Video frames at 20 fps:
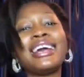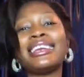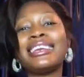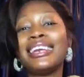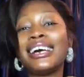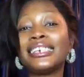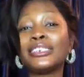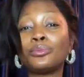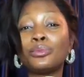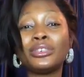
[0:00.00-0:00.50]
and
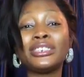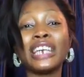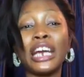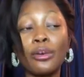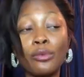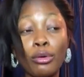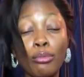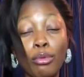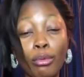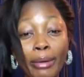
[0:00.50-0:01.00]
that's what I
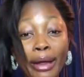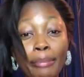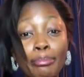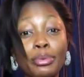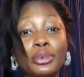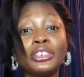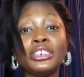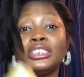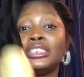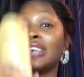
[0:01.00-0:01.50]
rub on my
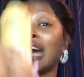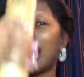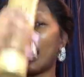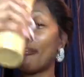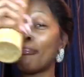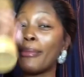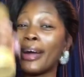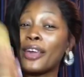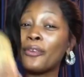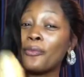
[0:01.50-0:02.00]
body
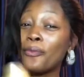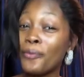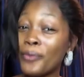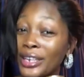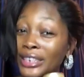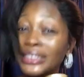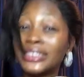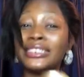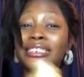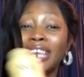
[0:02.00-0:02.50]
and my
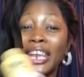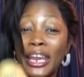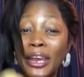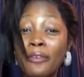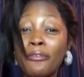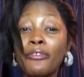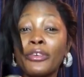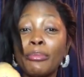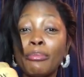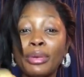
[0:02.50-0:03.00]
face
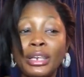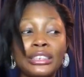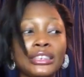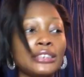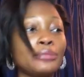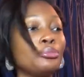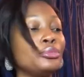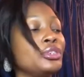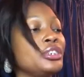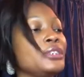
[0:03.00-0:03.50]
every
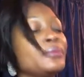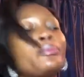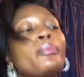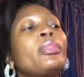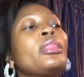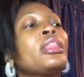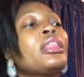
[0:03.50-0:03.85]
blessed morning.